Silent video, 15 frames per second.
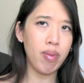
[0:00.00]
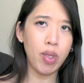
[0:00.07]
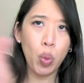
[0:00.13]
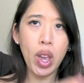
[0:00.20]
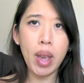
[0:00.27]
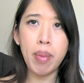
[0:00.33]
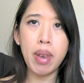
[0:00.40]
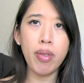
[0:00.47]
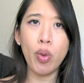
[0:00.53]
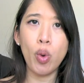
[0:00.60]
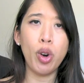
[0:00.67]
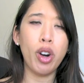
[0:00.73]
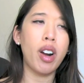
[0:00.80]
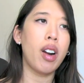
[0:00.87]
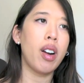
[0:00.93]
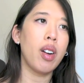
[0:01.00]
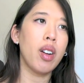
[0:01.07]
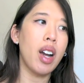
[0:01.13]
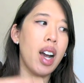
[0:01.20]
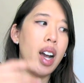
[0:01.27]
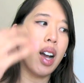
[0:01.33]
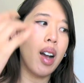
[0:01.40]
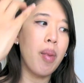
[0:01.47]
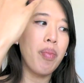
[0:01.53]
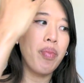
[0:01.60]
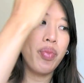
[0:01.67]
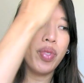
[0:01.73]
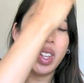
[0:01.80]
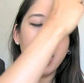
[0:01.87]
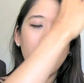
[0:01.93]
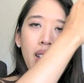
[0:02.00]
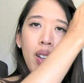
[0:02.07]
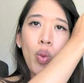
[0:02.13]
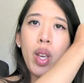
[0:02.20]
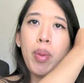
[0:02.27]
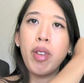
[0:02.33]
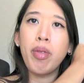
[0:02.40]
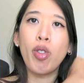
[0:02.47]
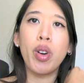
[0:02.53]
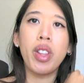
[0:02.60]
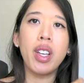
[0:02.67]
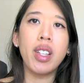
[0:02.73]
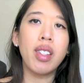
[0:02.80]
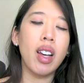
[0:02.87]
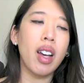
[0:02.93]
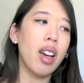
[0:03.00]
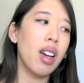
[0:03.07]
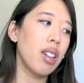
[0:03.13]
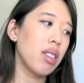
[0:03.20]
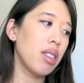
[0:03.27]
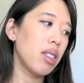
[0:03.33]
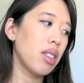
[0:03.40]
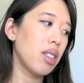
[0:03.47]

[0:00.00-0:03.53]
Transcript: way before um, way before this uh,